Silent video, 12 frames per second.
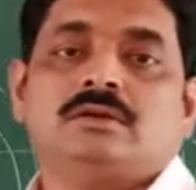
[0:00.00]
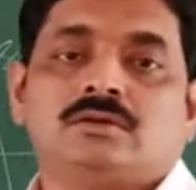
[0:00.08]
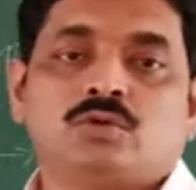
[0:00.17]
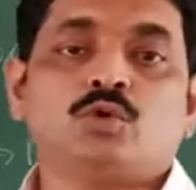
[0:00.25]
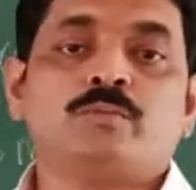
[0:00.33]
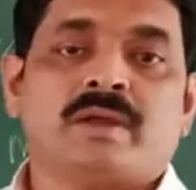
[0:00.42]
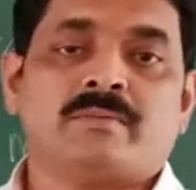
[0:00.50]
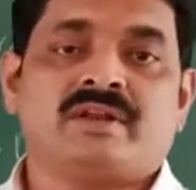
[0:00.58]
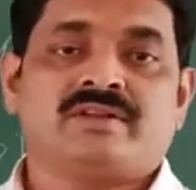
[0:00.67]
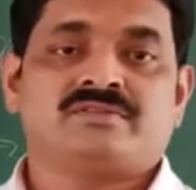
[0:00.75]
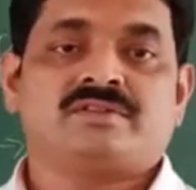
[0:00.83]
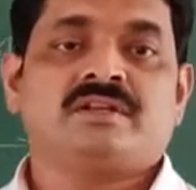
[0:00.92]
2
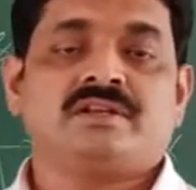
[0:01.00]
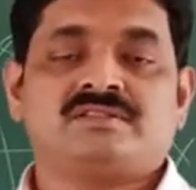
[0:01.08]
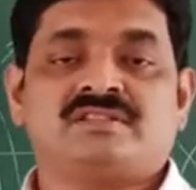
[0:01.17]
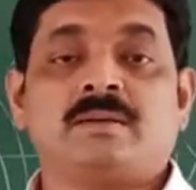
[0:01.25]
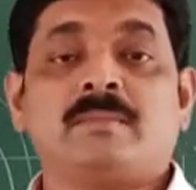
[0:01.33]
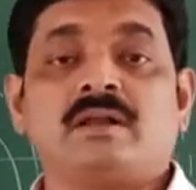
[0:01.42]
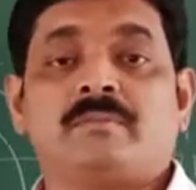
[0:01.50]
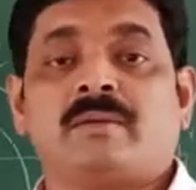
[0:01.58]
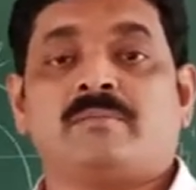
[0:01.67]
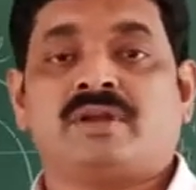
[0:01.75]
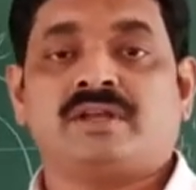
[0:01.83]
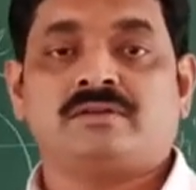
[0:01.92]
membranes. It is double
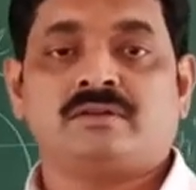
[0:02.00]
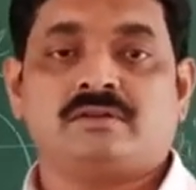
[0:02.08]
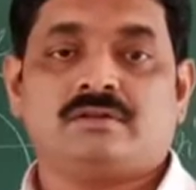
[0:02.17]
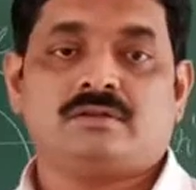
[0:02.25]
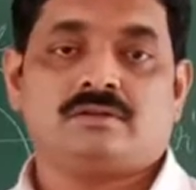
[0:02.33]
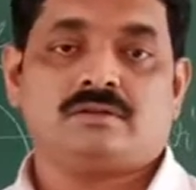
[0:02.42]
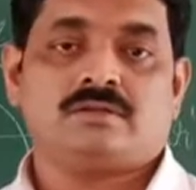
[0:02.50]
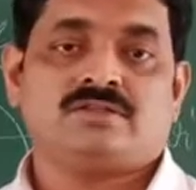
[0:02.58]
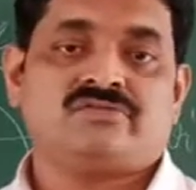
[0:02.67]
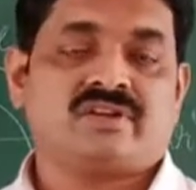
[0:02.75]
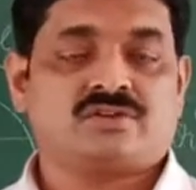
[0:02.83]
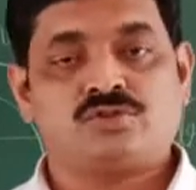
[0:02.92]
membrane
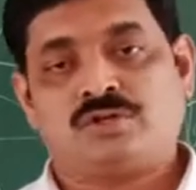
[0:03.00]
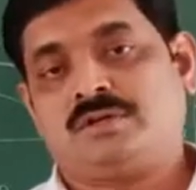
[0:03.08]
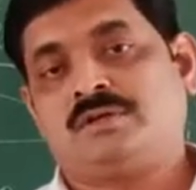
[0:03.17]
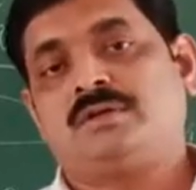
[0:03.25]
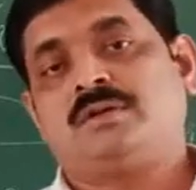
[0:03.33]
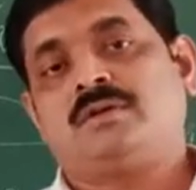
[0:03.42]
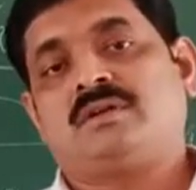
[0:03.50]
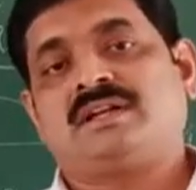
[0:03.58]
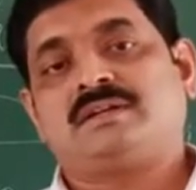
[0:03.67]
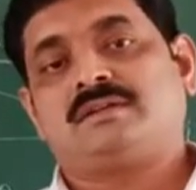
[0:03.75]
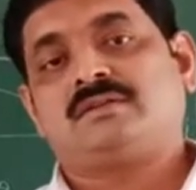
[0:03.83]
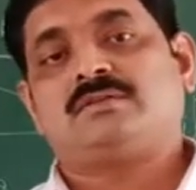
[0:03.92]
structure, right?
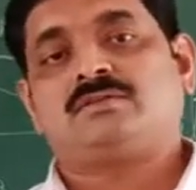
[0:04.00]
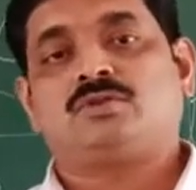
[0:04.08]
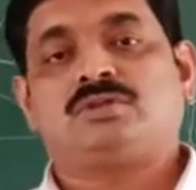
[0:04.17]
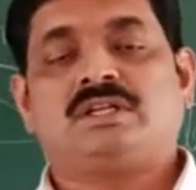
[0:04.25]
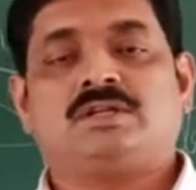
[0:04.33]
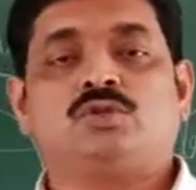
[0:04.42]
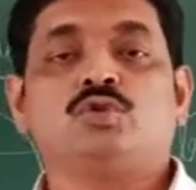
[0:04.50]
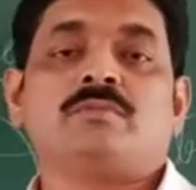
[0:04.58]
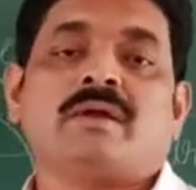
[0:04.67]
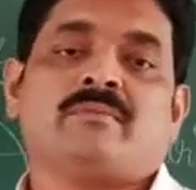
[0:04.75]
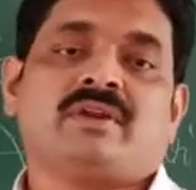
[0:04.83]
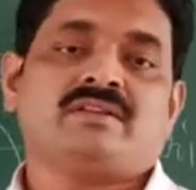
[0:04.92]
So the 2
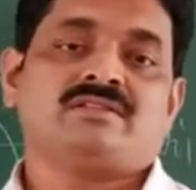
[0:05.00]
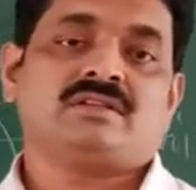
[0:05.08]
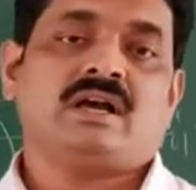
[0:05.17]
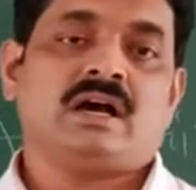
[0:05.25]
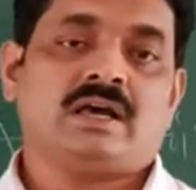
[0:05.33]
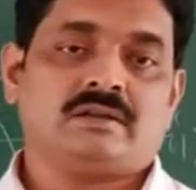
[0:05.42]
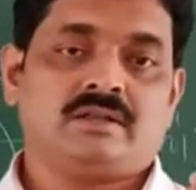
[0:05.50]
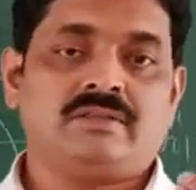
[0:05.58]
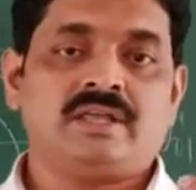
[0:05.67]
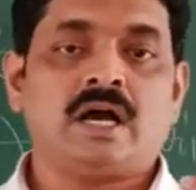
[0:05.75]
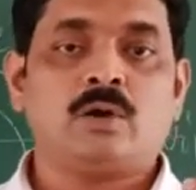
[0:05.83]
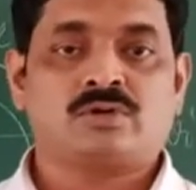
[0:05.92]
membranes are
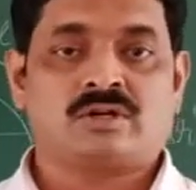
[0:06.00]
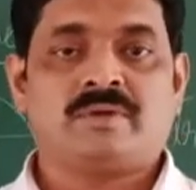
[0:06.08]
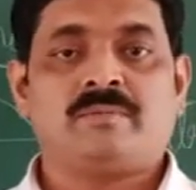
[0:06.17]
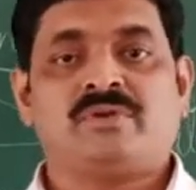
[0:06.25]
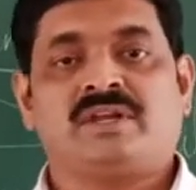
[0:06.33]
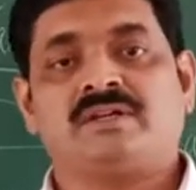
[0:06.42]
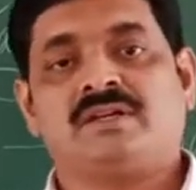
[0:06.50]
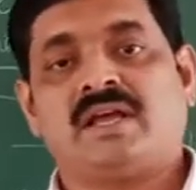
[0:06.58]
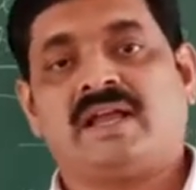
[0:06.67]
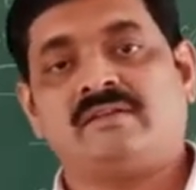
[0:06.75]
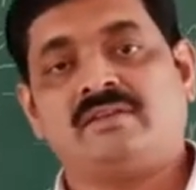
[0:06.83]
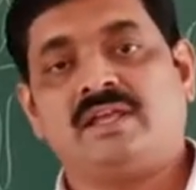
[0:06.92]
the outer membrane
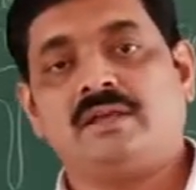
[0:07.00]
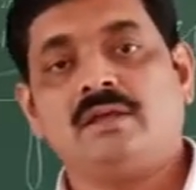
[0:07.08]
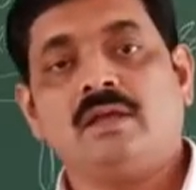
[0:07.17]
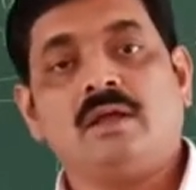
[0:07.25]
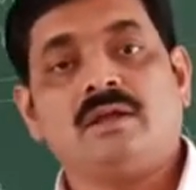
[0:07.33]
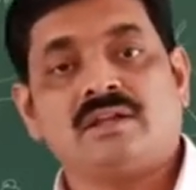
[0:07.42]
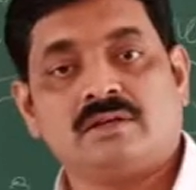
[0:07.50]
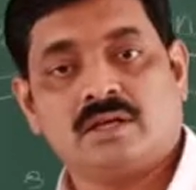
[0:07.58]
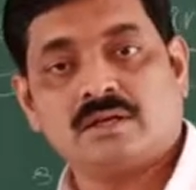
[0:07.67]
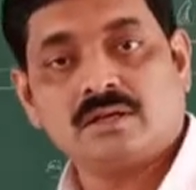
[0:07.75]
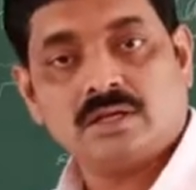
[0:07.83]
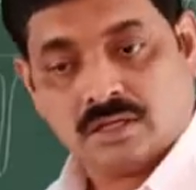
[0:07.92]
and the
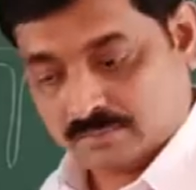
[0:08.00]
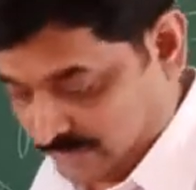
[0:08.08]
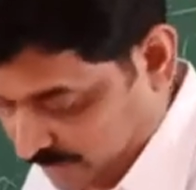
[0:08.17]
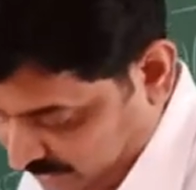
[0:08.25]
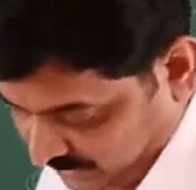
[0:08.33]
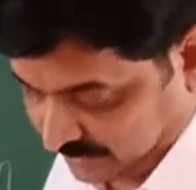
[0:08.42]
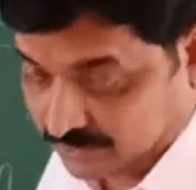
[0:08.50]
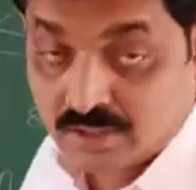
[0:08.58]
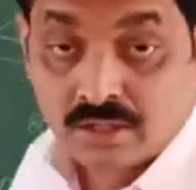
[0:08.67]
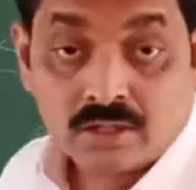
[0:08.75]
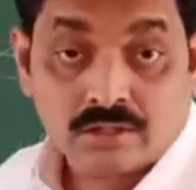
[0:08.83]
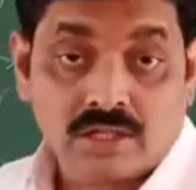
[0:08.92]
inner membrane.
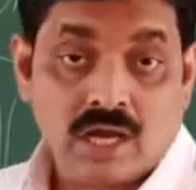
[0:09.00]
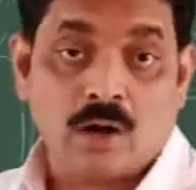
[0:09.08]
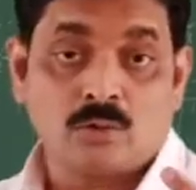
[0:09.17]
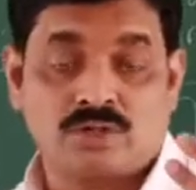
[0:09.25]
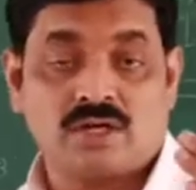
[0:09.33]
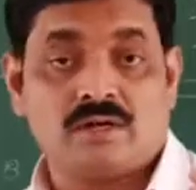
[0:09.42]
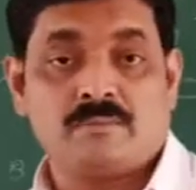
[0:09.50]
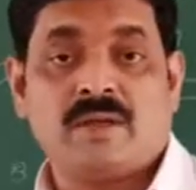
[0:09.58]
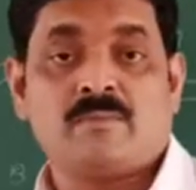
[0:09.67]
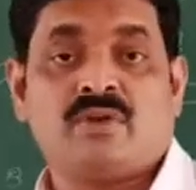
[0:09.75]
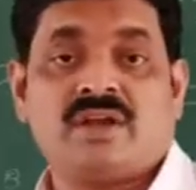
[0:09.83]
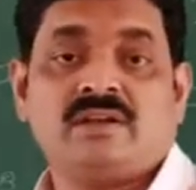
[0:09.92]
The outer
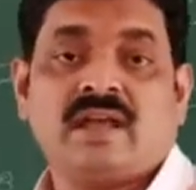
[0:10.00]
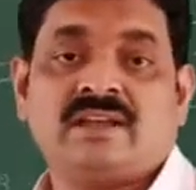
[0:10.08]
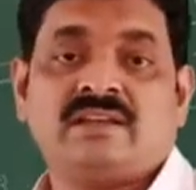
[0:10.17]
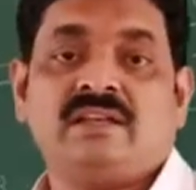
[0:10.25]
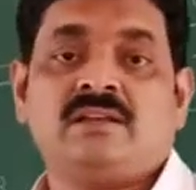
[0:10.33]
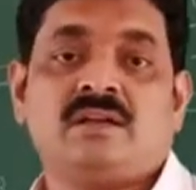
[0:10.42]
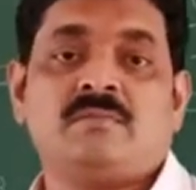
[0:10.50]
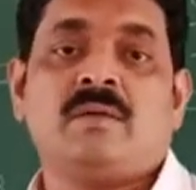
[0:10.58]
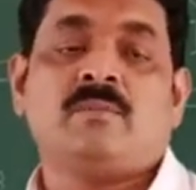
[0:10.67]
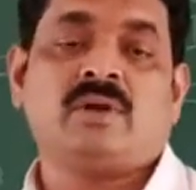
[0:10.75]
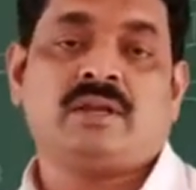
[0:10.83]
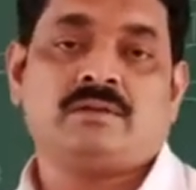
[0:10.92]
membrane and inner
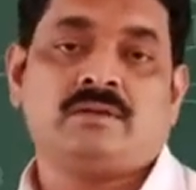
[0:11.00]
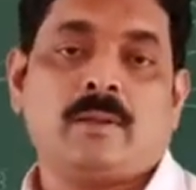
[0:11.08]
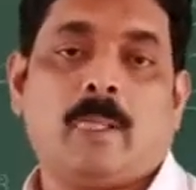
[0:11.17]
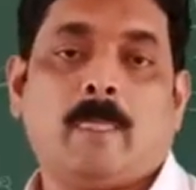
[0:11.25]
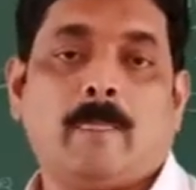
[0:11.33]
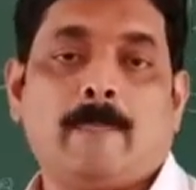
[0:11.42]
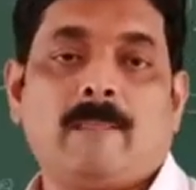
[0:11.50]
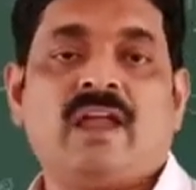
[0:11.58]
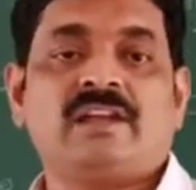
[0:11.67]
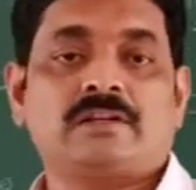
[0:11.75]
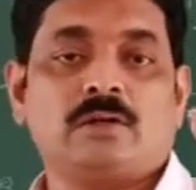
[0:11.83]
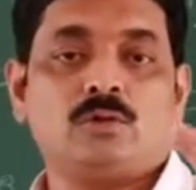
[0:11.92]
membrane
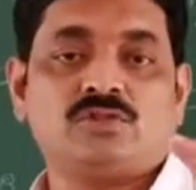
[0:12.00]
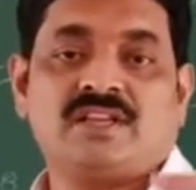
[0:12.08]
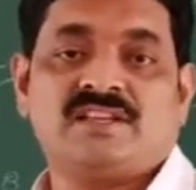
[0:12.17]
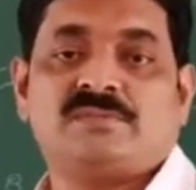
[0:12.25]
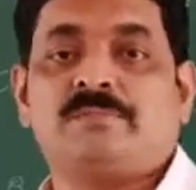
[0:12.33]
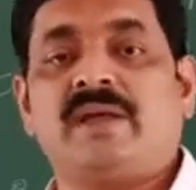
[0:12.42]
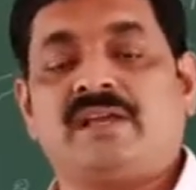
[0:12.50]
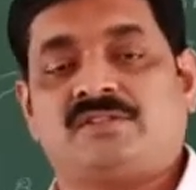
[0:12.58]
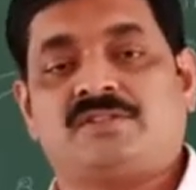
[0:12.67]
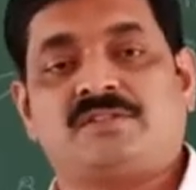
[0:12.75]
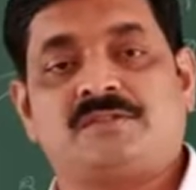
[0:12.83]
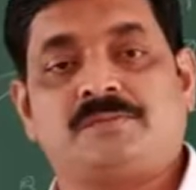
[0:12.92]
enclose a
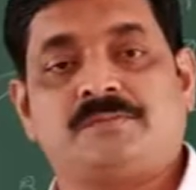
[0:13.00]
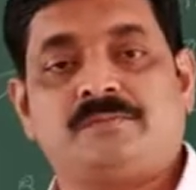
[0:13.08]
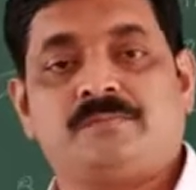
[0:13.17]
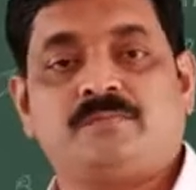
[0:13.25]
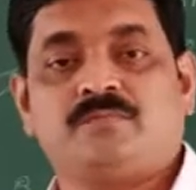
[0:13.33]
space,